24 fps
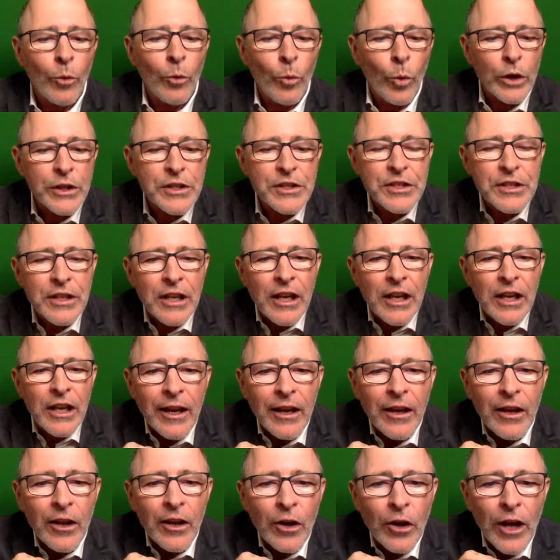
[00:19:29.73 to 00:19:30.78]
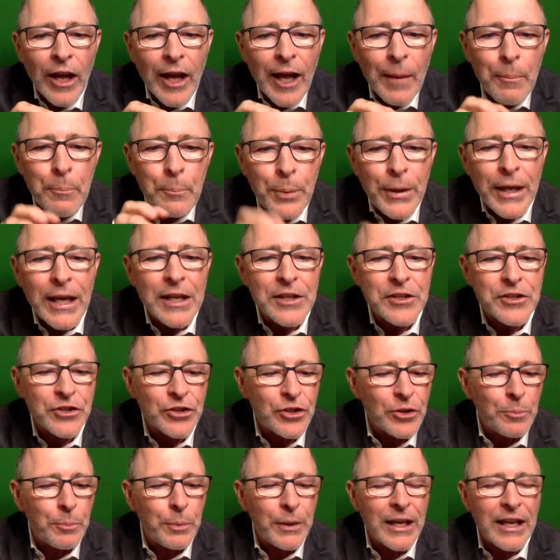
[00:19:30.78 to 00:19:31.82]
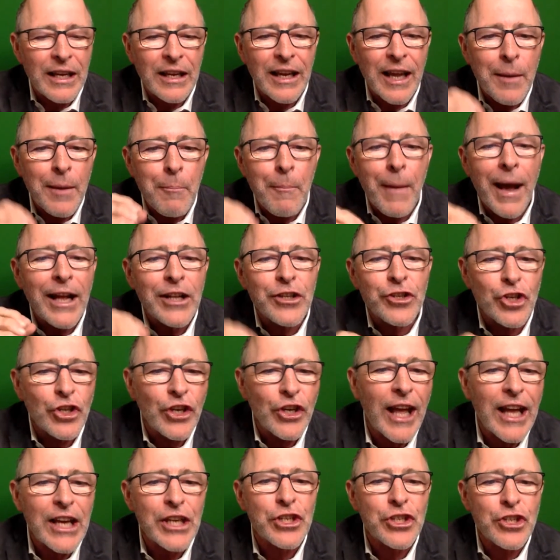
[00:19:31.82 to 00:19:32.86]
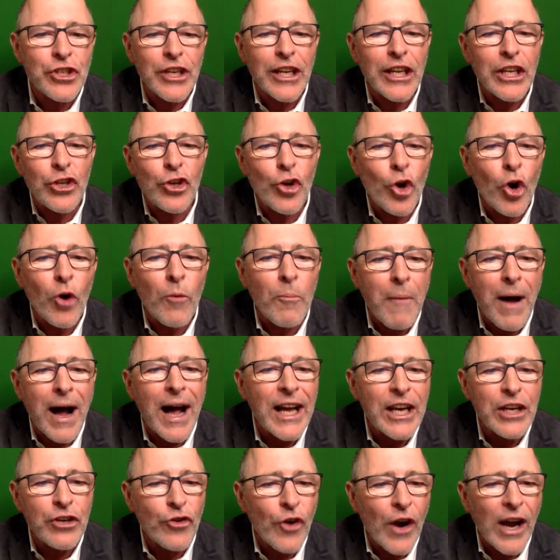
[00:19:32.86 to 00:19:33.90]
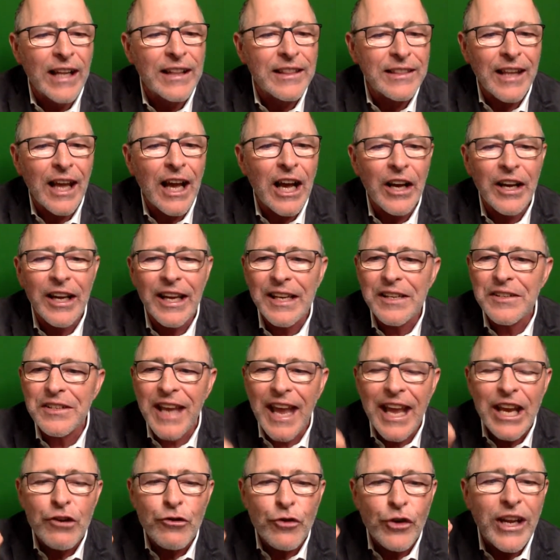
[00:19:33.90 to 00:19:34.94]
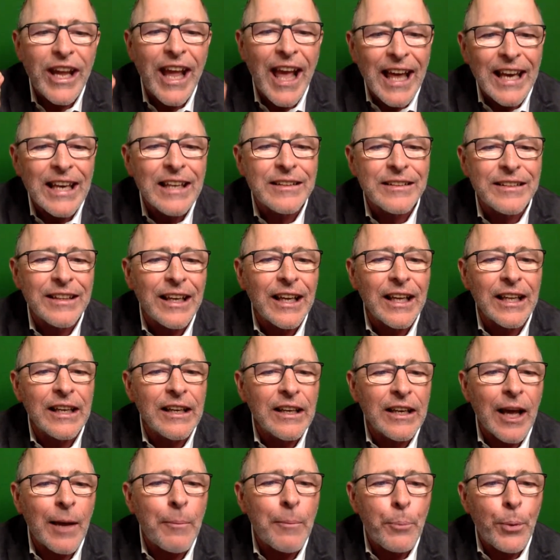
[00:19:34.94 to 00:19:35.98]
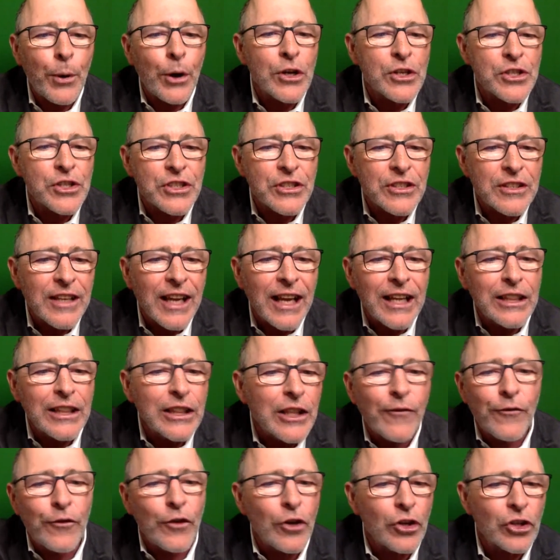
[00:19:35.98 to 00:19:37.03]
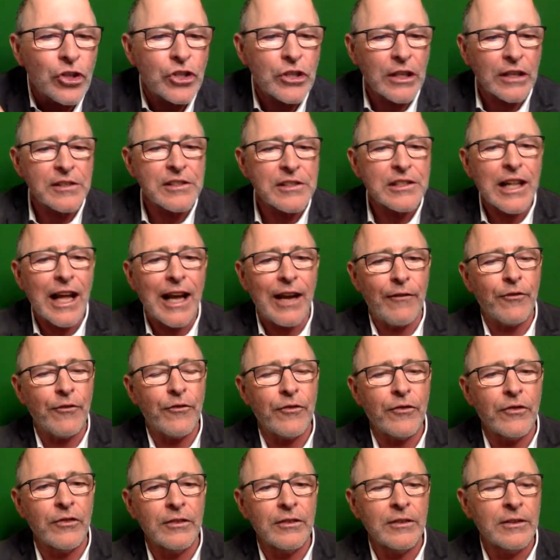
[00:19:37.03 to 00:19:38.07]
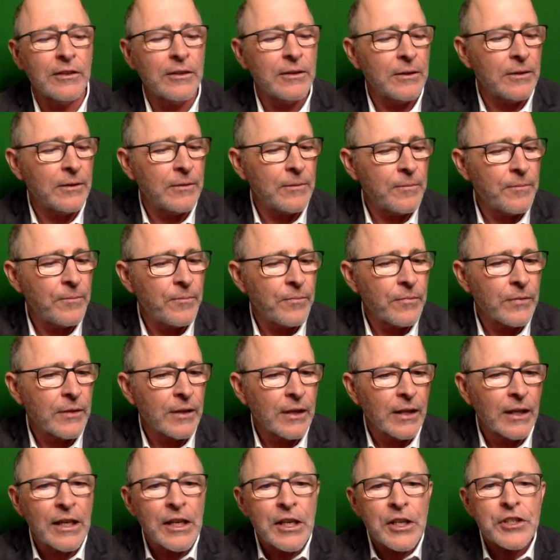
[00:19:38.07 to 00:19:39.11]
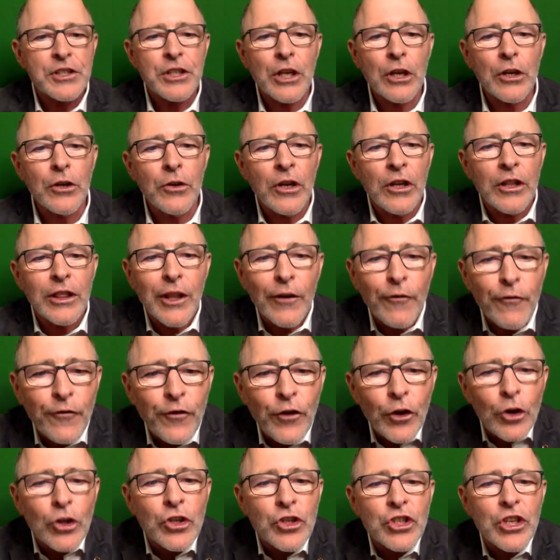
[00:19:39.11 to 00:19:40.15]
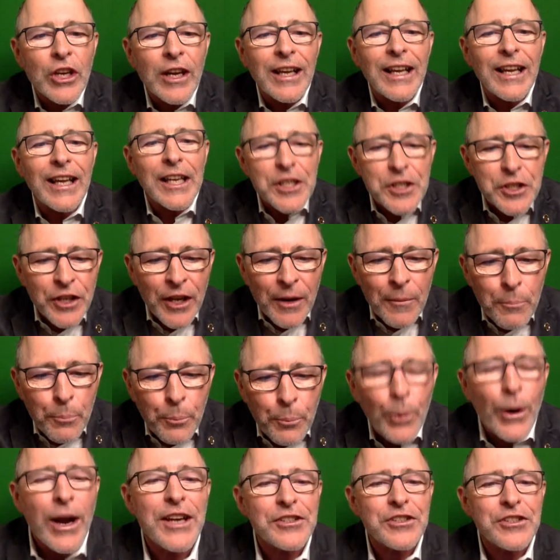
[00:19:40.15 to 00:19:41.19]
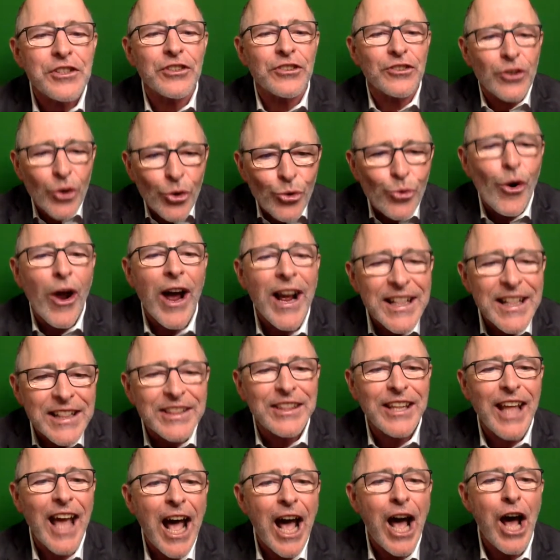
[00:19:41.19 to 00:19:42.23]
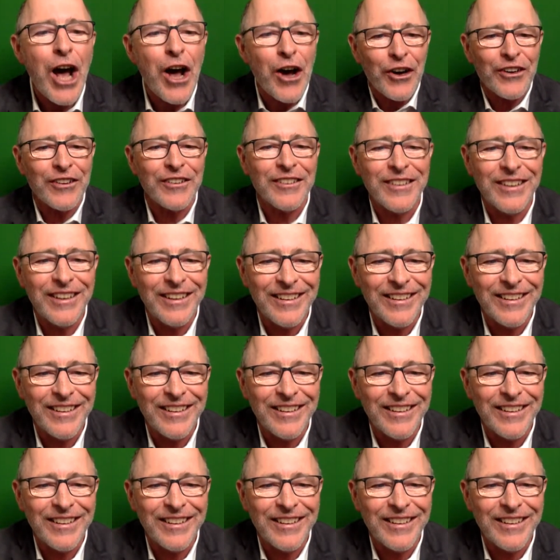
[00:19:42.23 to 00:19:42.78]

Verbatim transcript: What appears to be imagination in your mind right now is a reality in a person in the future's life. So, the future is present right now